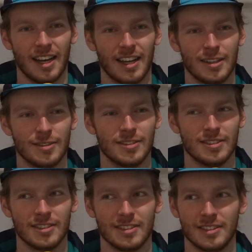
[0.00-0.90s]
Quick, close
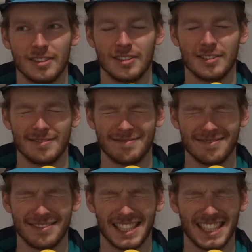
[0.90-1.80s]
your eyes.
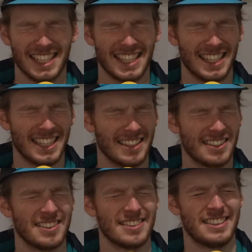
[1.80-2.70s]
How good can you